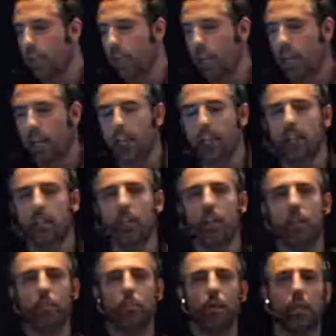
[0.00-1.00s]
and
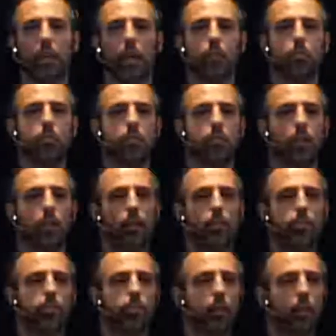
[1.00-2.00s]
it becomes
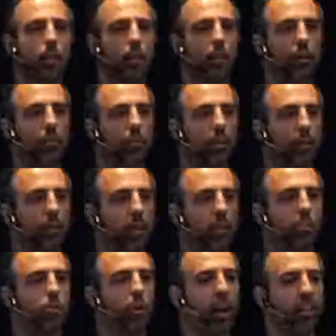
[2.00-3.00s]
um, uh, very
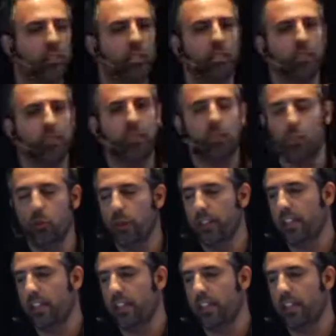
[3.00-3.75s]
attractive to